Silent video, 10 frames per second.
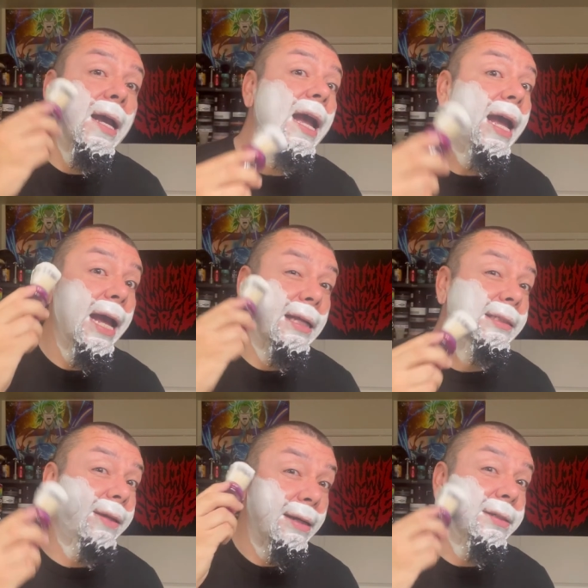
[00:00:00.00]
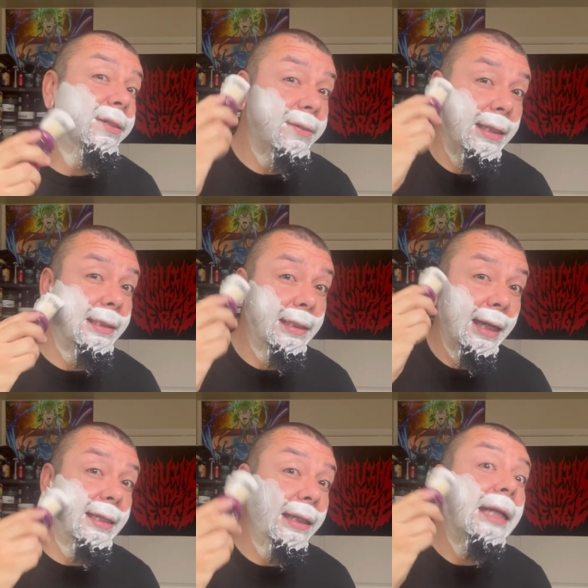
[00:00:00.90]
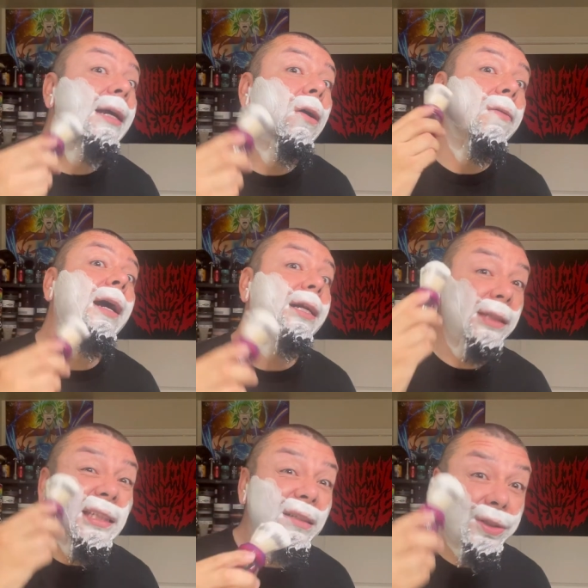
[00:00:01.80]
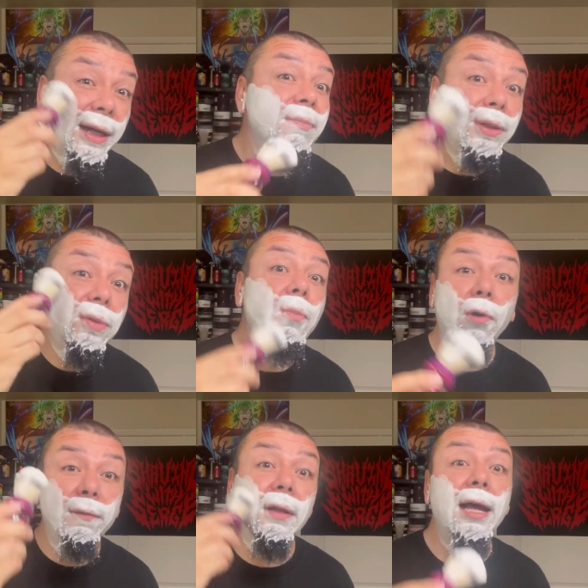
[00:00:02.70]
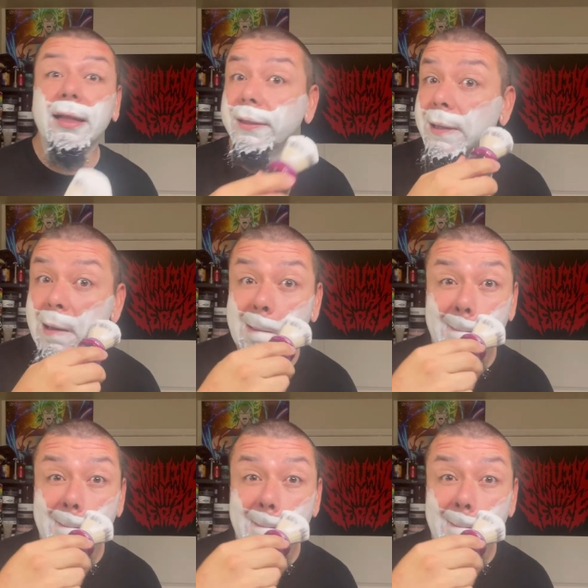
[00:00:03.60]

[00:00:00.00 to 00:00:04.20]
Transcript: And so I knew I did I did overhydrate, so I was trying to build more of a lather.